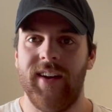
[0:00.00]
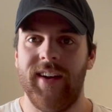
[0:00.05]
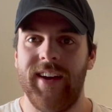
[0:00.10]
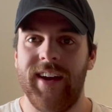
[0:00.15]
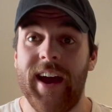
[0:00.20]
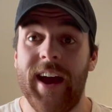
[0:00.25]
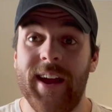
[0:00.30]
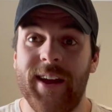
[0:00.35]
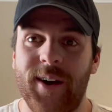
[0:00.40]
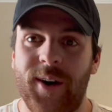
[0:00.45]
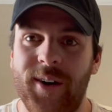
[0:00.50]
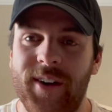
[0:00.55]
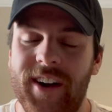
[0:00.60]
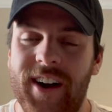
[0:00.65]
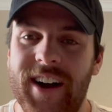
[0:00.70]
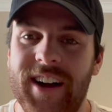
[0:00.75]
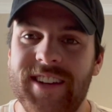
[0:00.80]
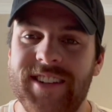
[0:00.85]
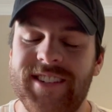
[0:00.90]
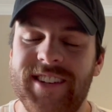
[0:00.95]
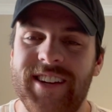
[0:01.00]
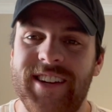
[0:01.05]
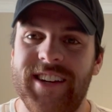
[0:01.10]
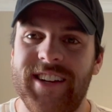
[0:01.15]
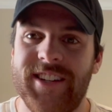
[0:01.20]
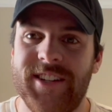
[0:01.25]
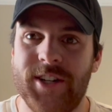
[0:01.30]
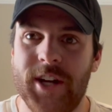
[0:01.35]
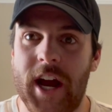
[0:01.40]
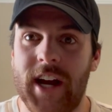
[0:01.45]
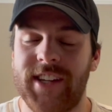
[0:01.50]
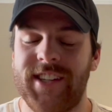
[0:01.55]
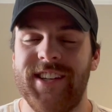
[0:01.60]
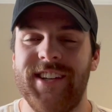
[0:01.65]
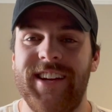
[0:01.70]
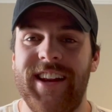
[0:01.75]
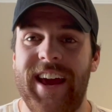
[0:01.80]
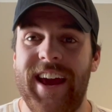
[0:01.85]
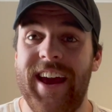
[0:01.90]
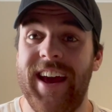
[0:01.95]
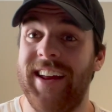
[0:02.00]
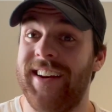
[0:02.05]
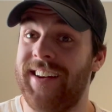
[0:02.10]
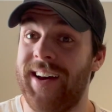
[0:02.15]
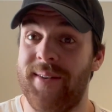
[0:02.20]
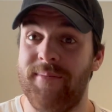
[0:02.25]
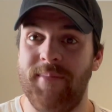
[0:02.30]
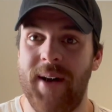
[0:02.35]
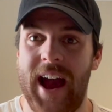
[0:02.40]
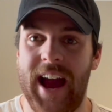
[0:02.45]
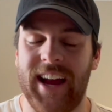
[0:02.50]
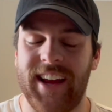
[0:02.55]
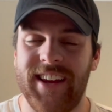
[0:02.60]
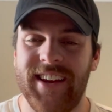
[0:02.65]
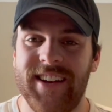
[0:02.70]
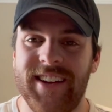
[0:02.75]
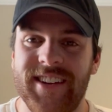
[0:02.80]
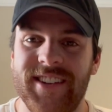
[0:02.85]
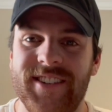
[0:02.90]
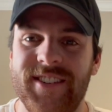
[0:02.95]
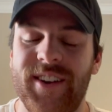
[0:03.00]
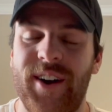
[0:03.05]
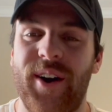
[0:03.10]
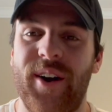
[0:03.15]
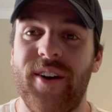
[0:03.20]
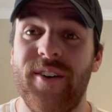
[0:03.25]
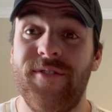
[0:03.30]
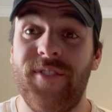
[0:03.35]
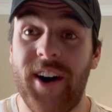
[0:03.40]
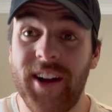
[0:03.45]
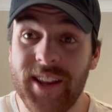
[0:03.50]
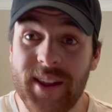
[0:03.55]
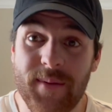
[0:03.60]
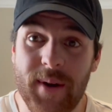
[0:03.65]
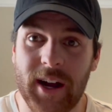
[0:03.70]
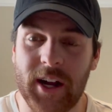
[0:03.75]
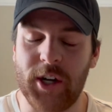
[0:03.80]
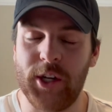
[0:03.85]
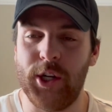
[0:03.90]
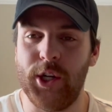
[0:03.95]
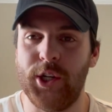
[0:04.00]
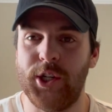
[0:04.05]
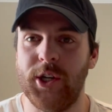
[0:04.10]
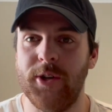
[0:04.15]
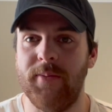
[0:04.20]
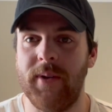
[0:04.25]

Hey going guys, it's Jackson and I'm back. So finally back on YouTube